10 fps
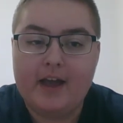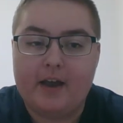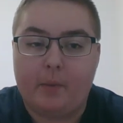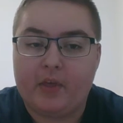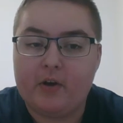
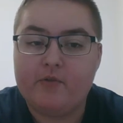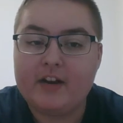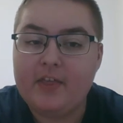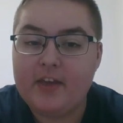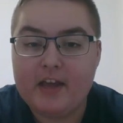without
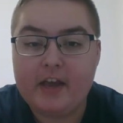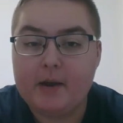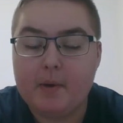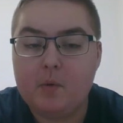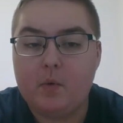really thinking
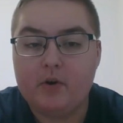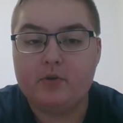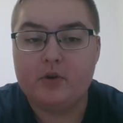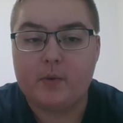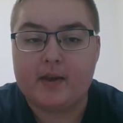about what
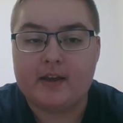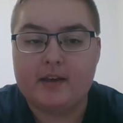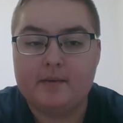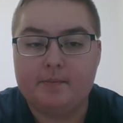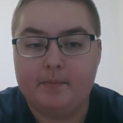you're doing,
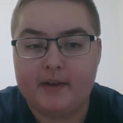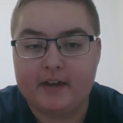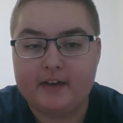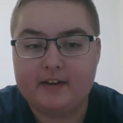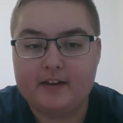
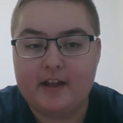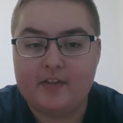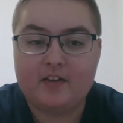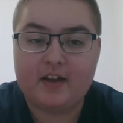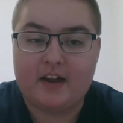that in
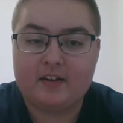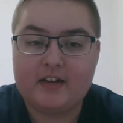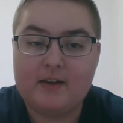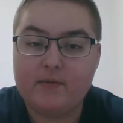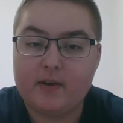this case,
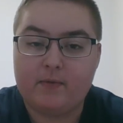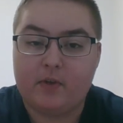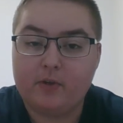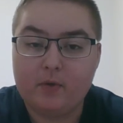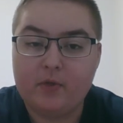even if
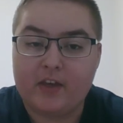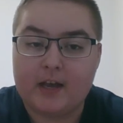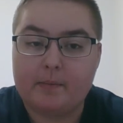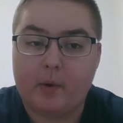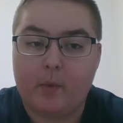you do
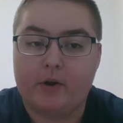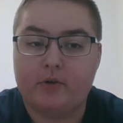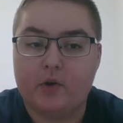think about what you're